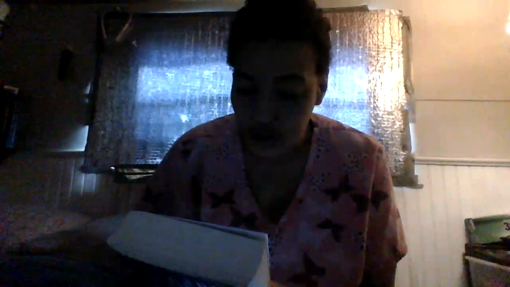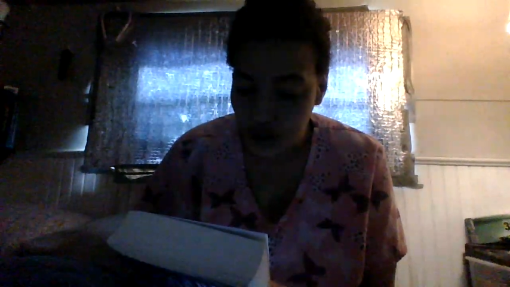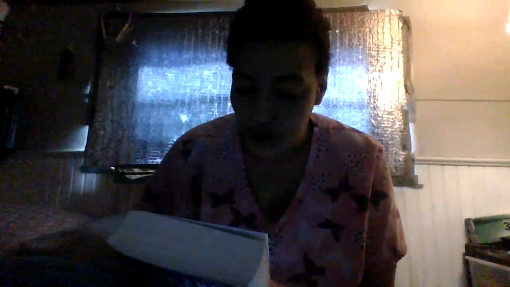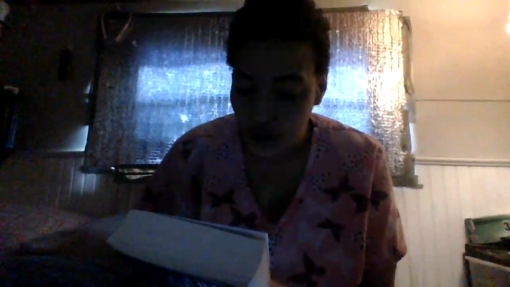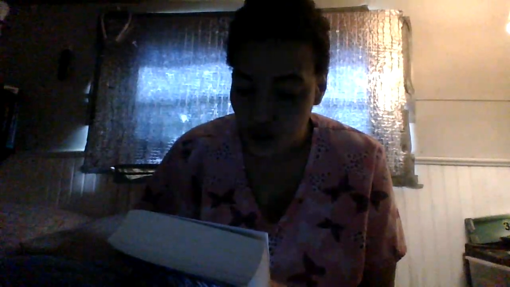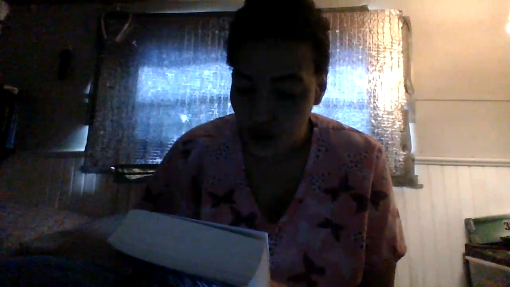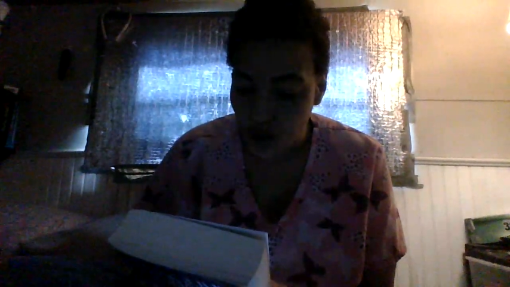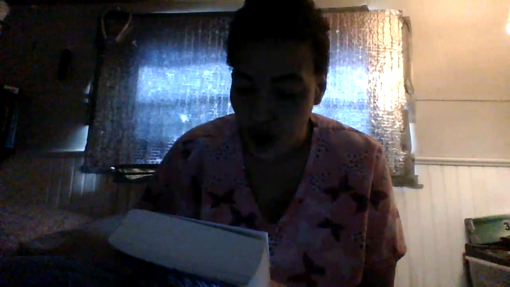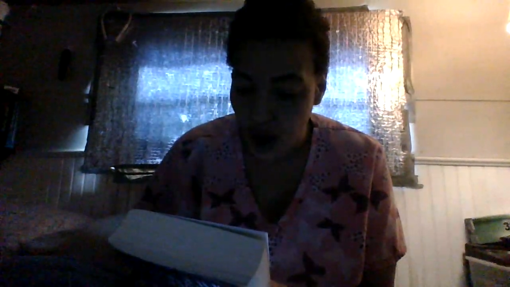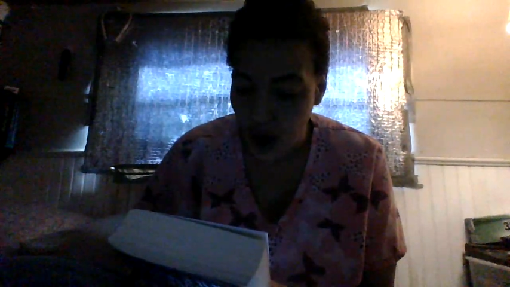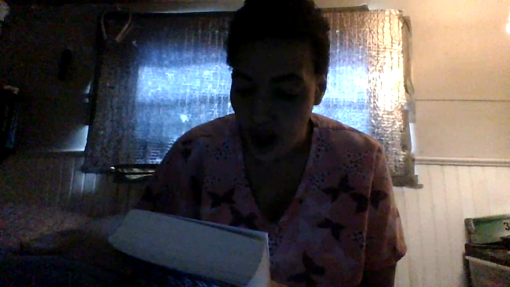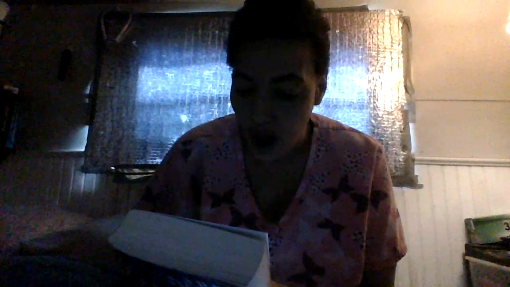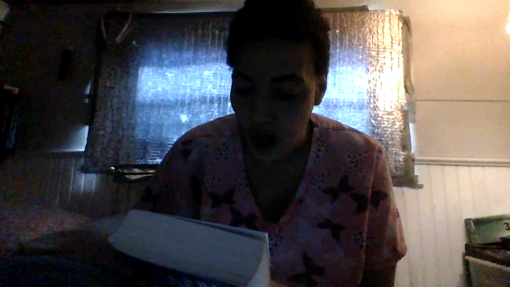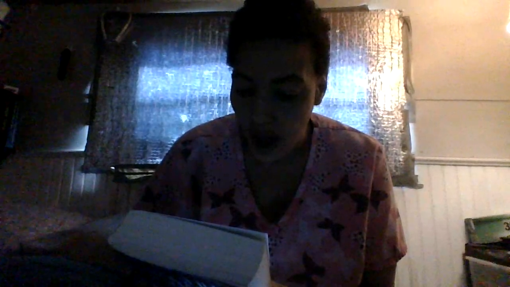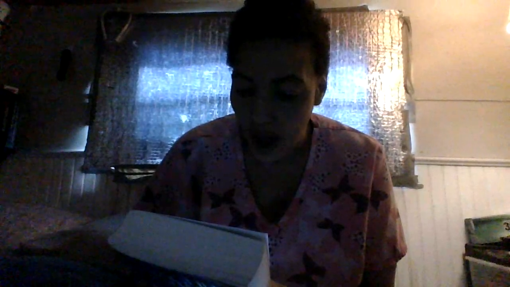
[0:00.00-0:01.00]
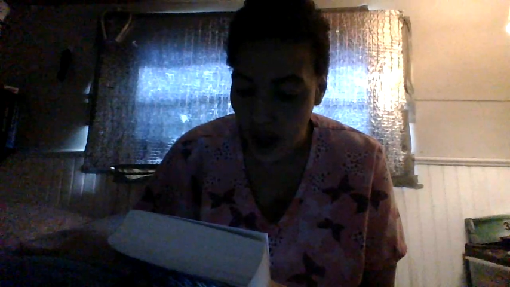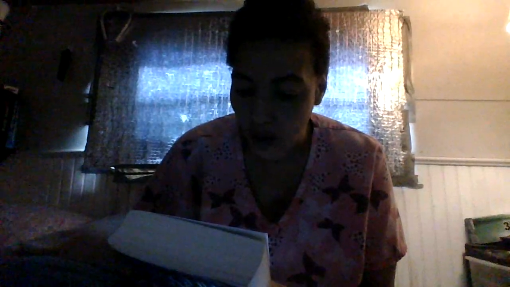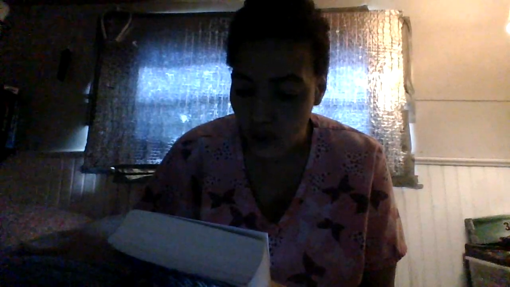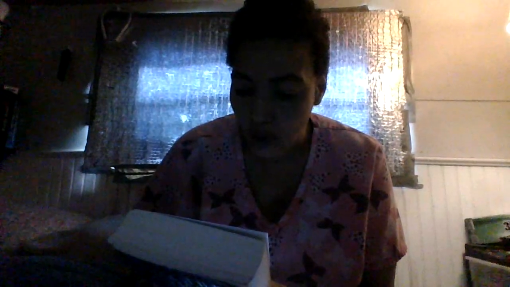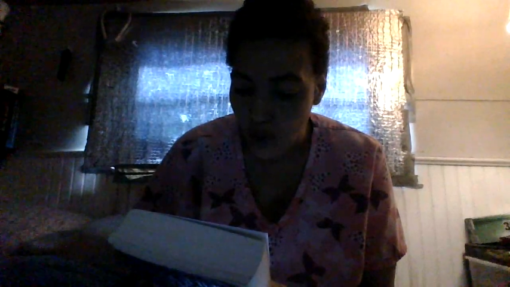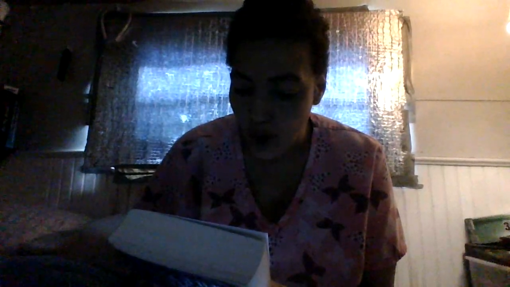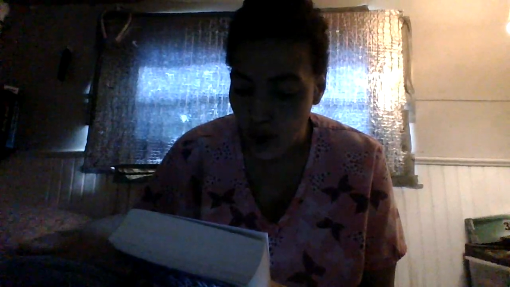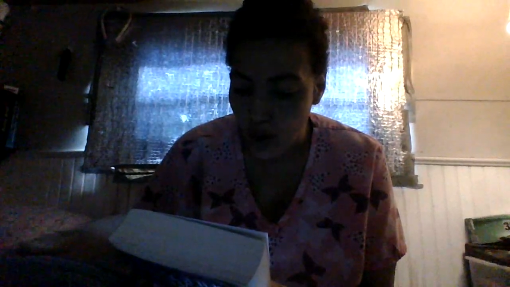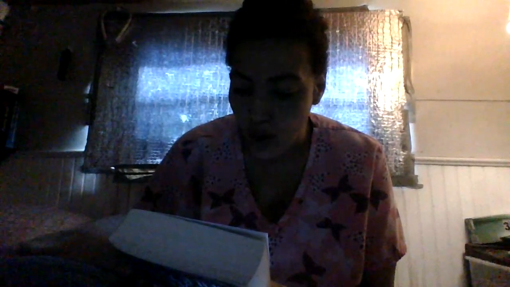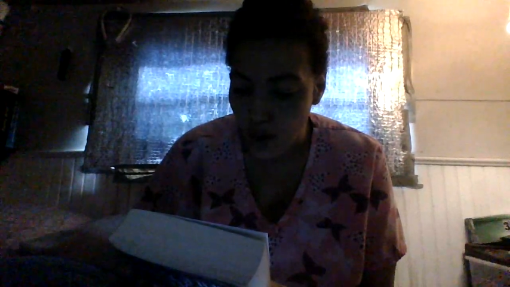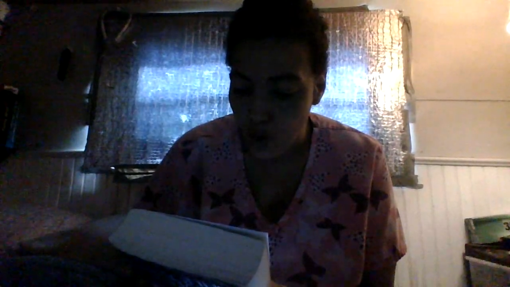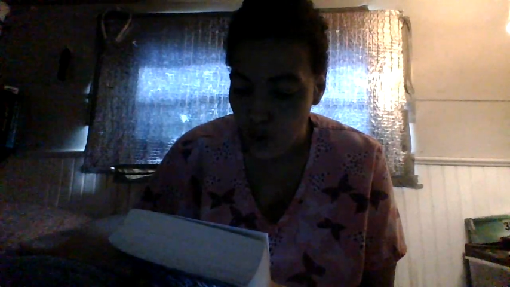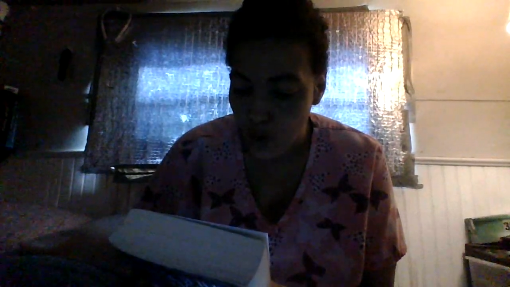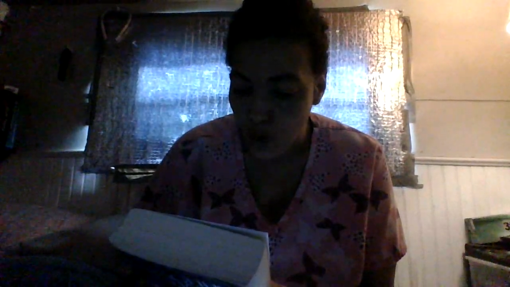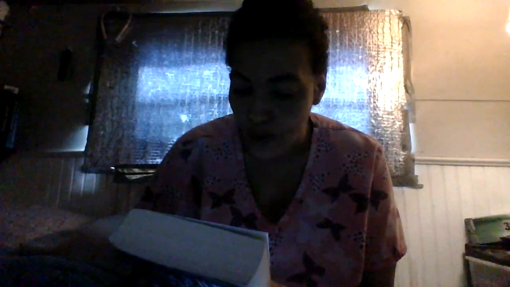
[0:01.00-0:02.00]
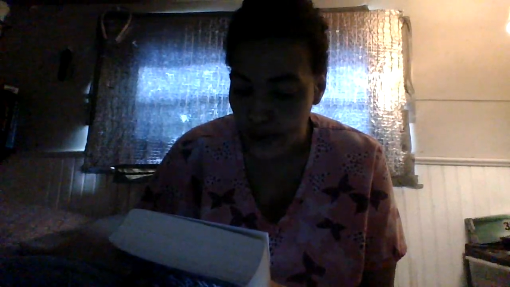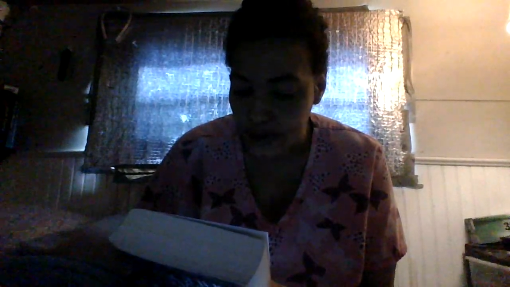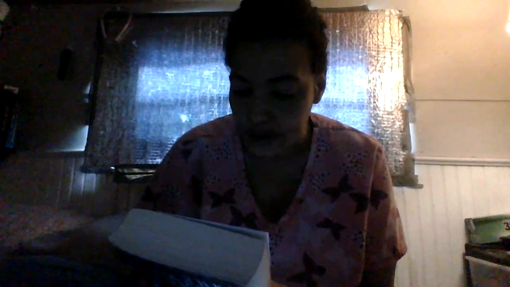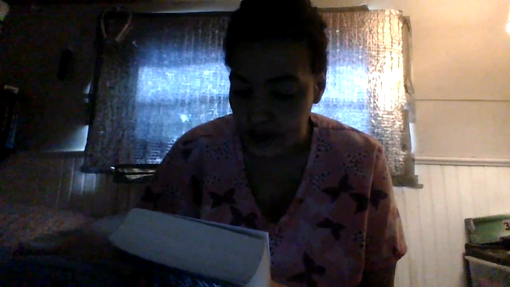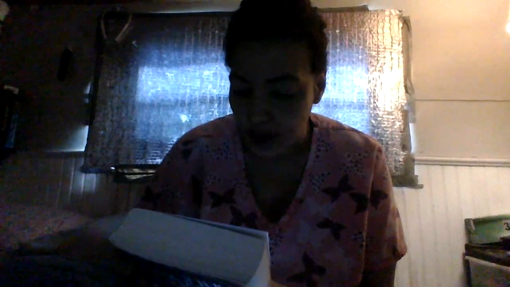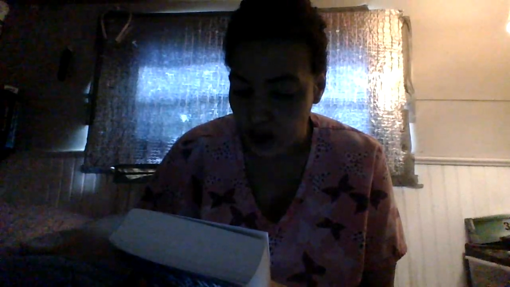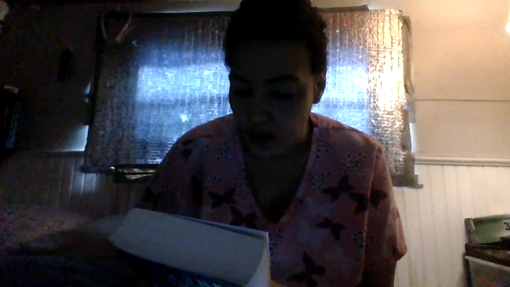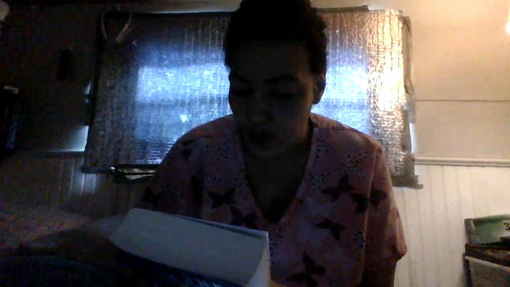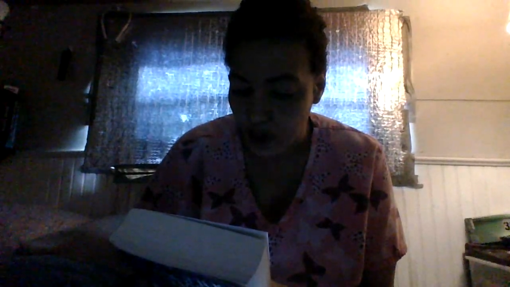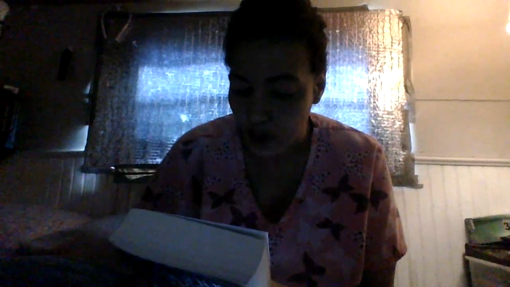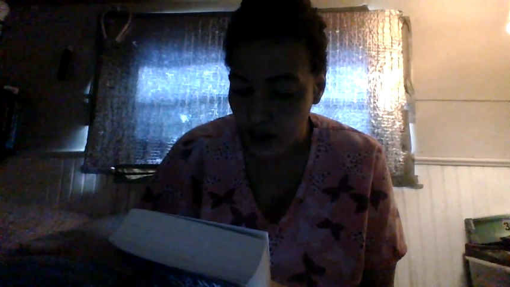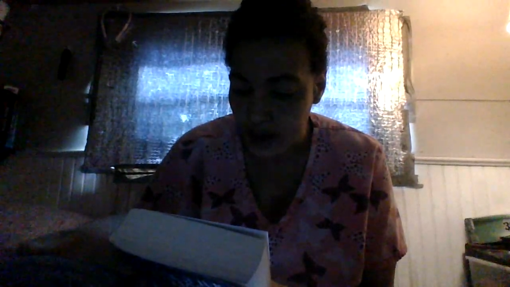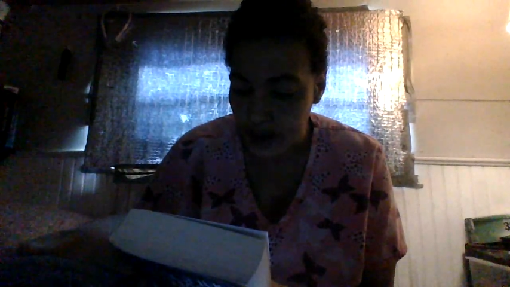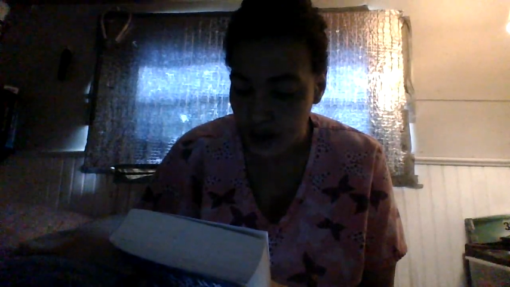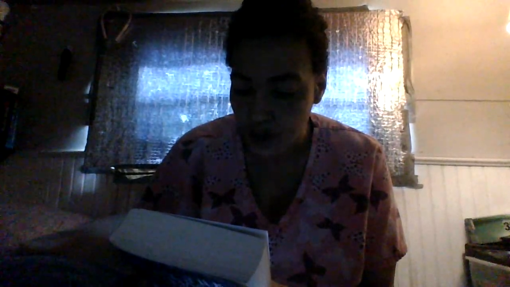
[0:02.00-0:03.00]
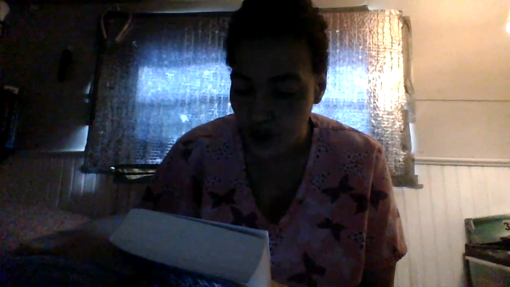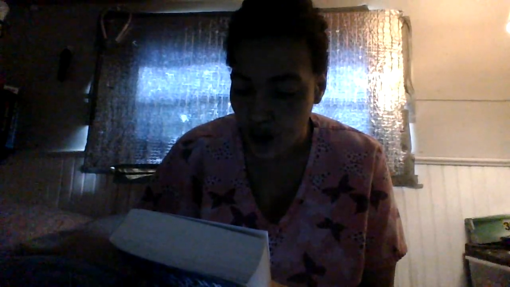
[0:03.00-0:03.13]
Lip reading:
[unreadable: no face in view]